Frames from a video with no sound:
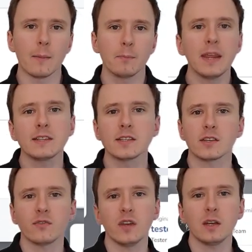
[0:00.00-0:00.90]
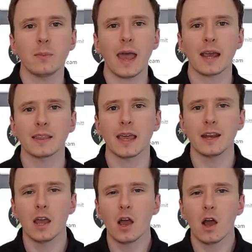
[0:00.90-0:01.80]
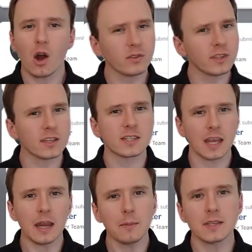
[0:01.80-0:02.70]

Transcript: pieces of feedback that aren't the same as